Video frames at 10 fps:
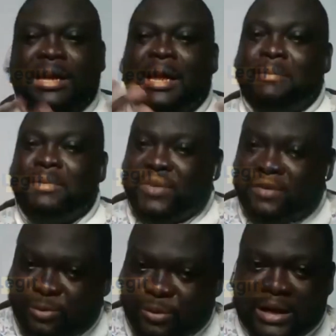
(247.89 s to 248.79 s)
now me
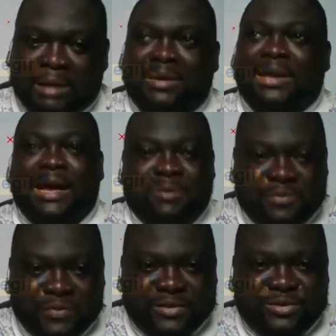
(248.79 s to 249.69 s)
first talk now me
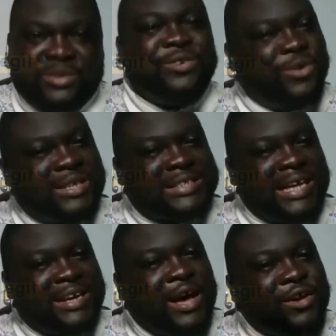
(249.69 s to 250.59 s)
first, you
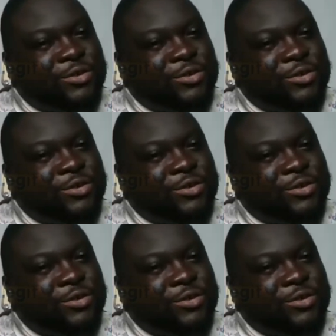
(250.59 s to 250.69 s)
understand?